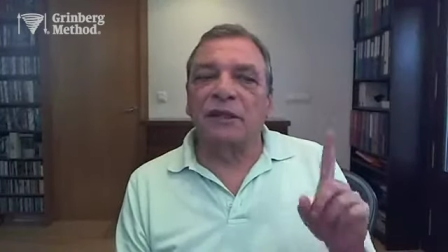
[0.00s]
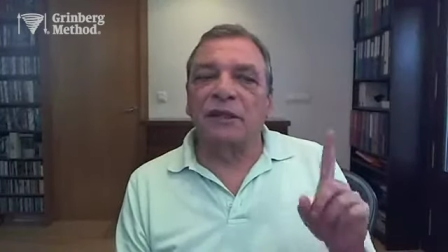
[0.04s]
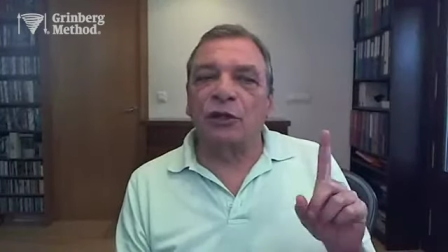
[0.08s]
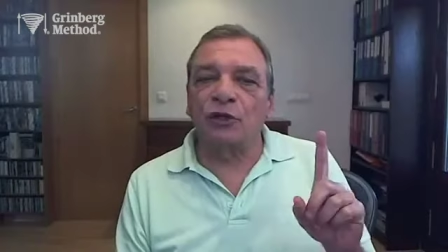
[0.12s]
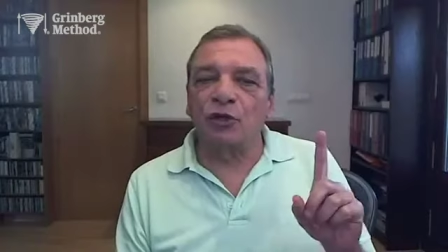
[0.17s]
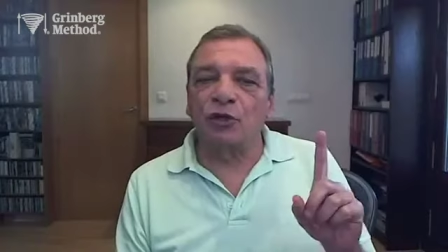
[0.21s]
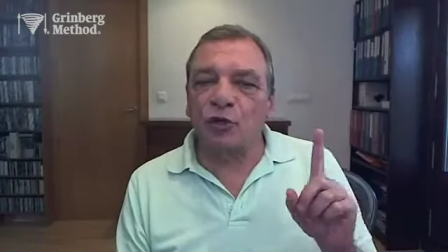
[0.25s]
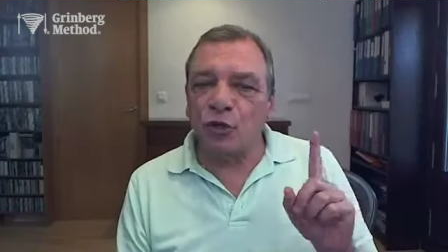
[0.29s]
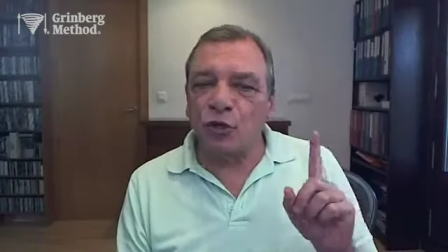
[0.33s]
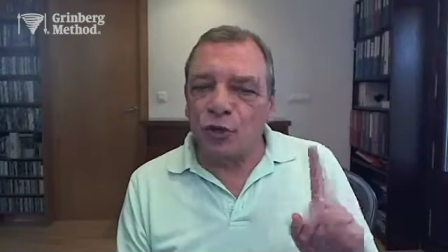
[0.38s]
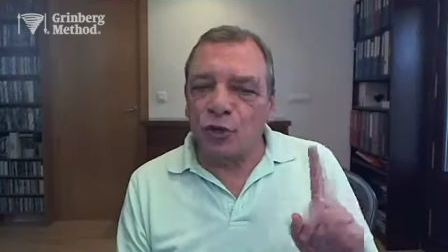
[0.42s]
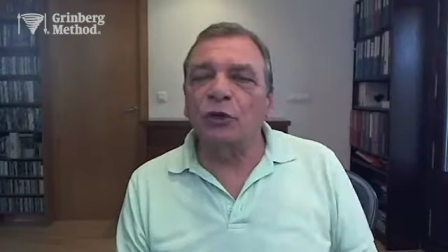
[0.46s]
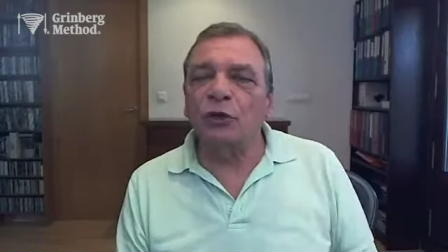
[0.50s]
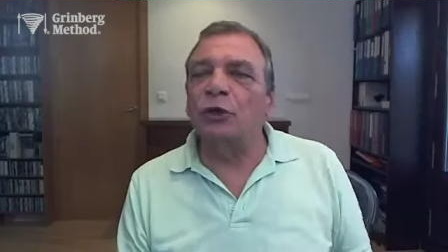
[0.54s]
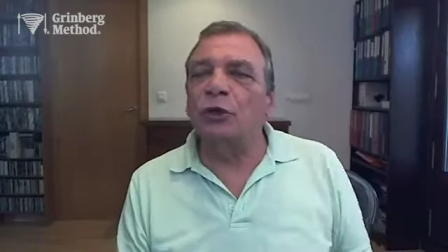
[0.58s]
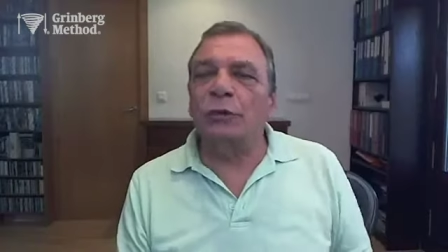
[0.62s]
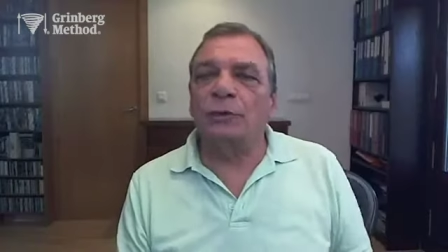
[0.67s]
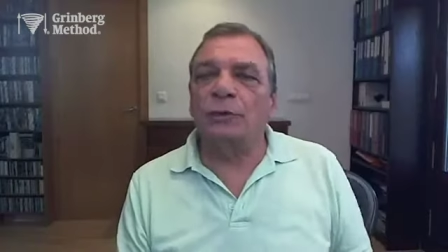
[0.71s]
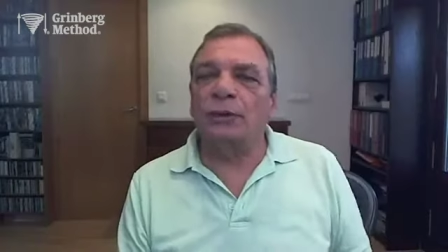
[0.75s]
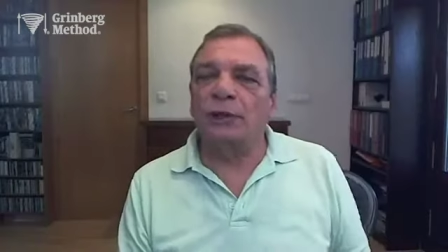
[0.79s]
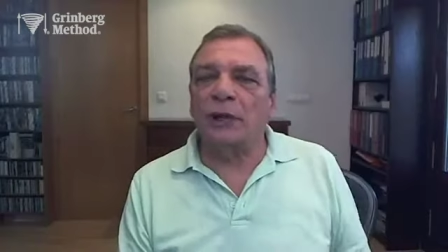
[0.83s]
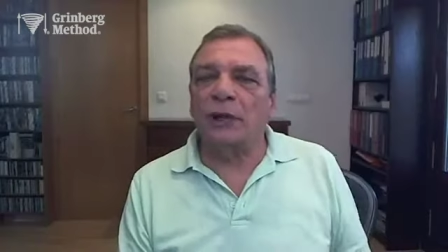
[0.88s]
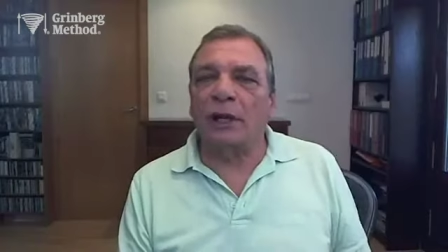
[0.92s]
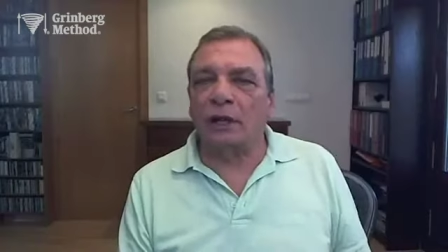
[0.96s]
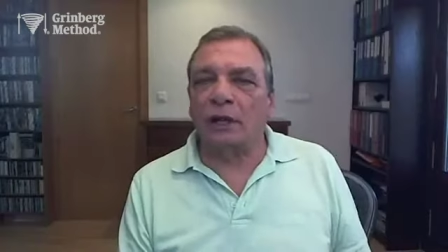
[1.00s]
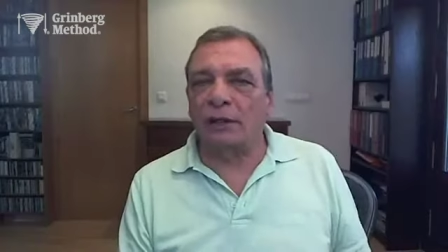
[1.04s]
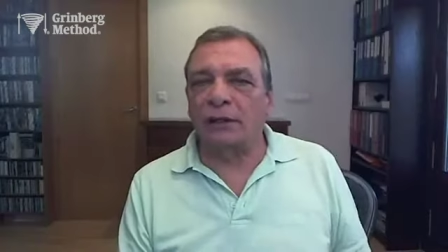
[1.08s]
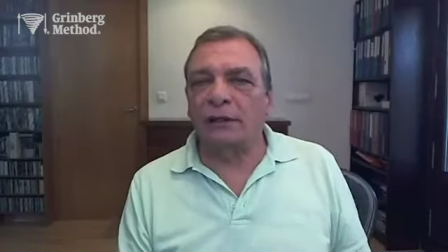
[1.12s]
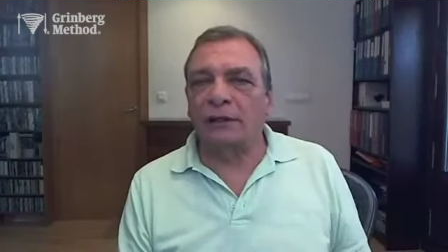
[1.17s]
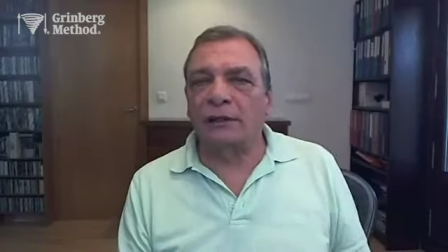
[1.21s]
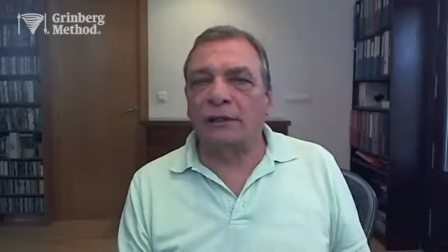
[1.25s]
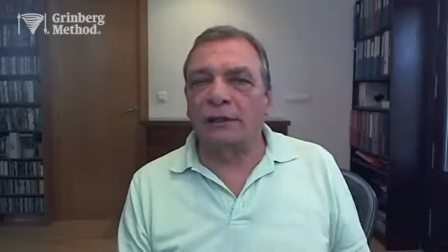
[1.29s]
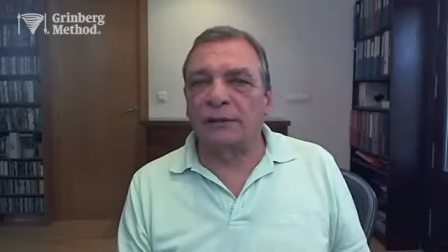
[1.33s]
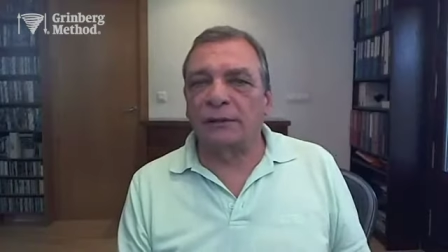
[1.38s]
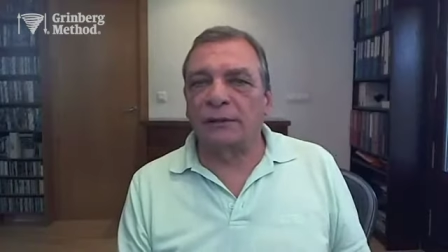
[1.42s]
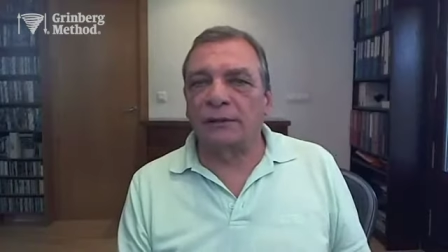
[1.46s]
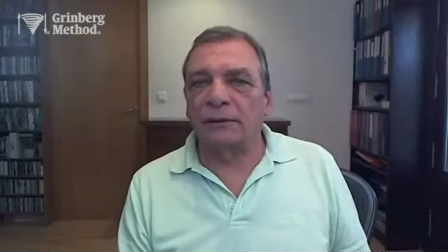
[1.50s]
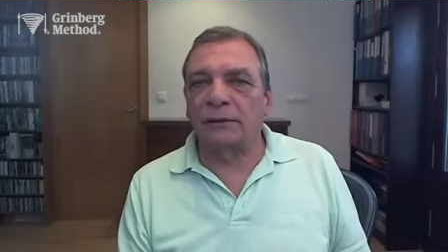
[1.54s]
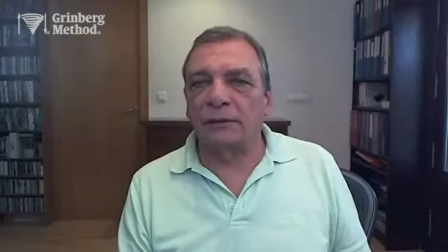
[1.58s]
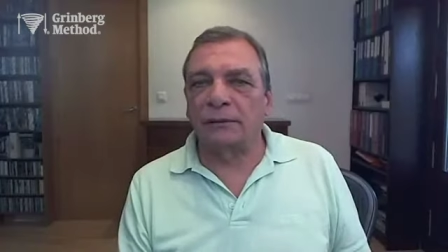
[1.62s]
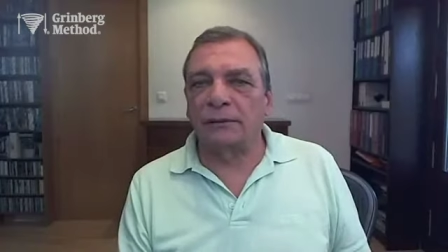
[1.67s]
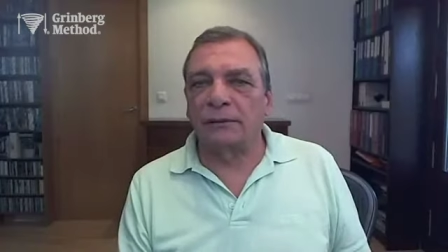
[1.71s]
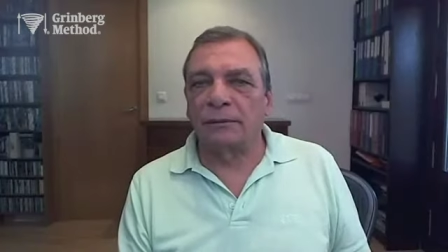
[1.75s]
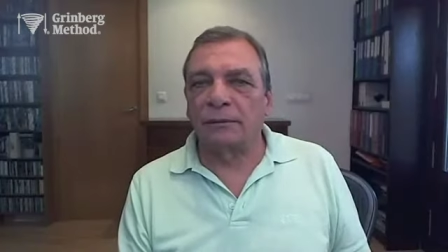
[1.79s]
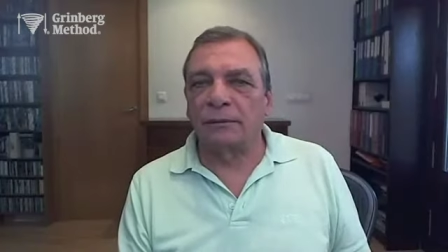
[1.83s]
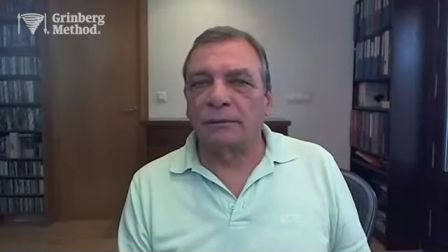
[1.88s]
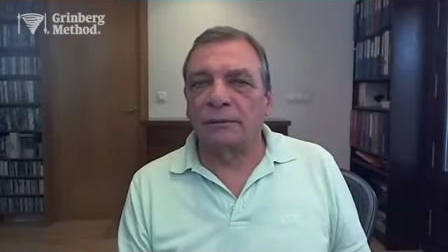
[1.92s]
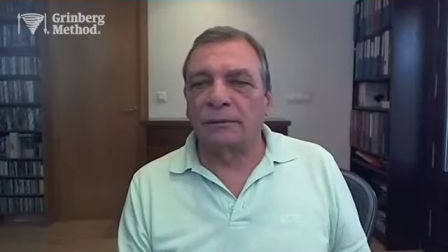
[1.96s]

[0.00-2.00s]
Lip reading: they shouldn't be like this,